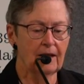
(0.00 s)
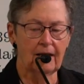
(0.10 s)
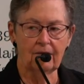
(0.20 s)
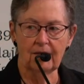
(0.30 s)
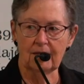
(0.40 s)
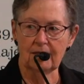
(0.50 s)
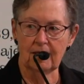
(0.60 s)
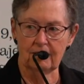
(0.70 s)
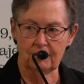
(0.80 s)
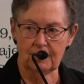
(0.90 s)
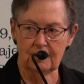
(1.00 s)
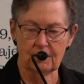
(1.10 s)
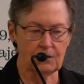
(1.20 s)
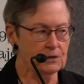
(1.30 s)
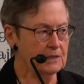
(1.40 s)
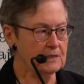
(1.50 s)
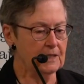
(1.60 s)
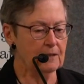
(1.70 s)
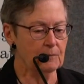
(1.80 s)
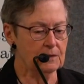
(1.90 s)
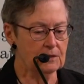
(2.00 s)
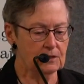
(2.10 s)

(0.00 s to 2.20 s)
and then have the closing statement.